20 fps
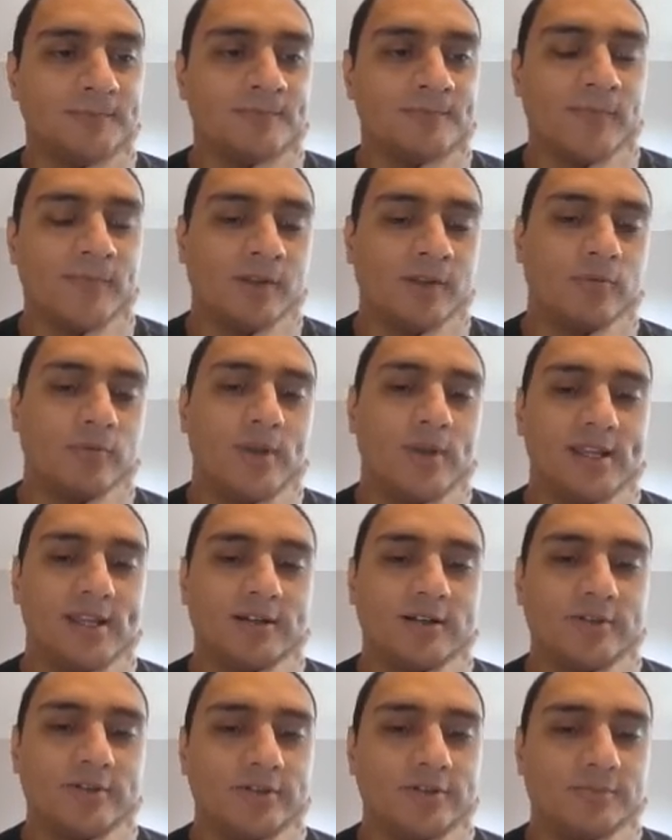We can
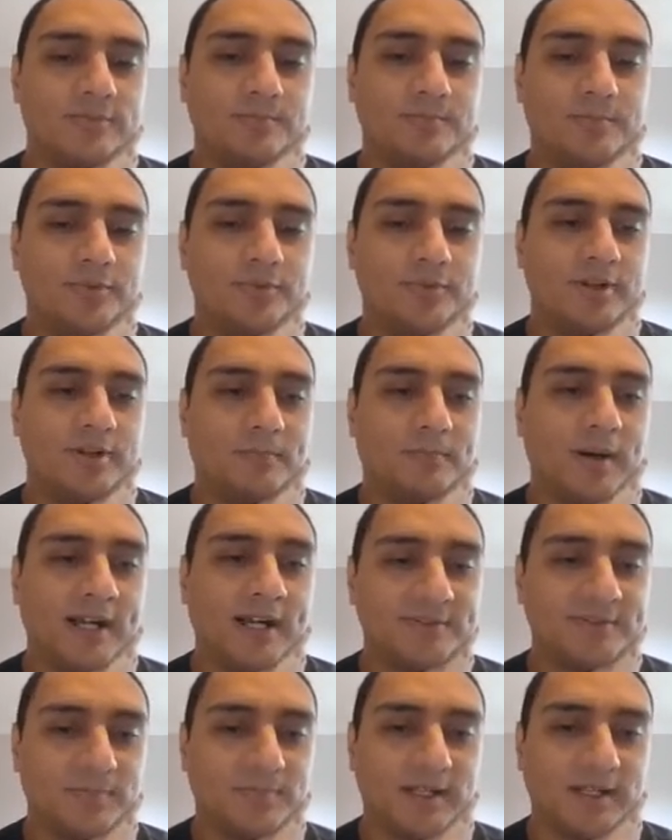also put a box
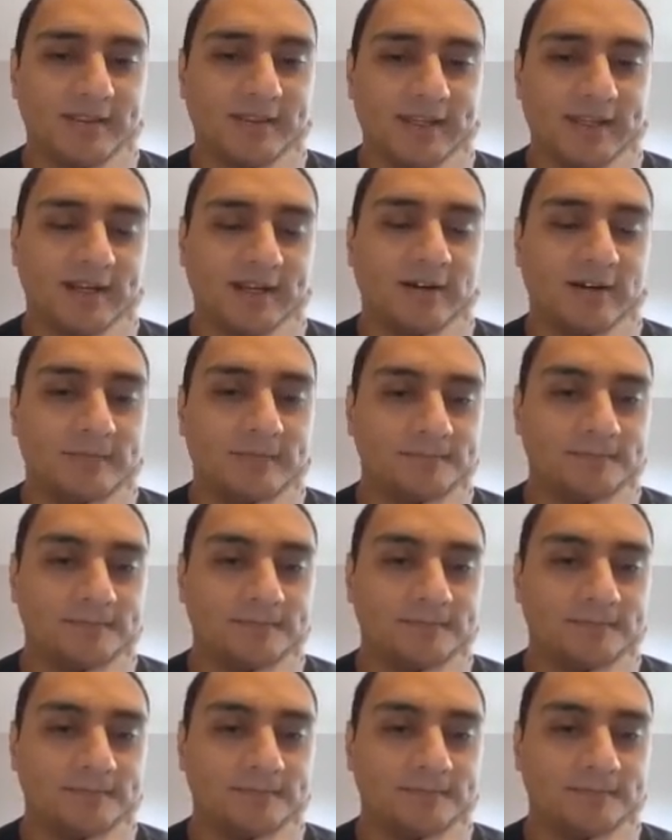plot there.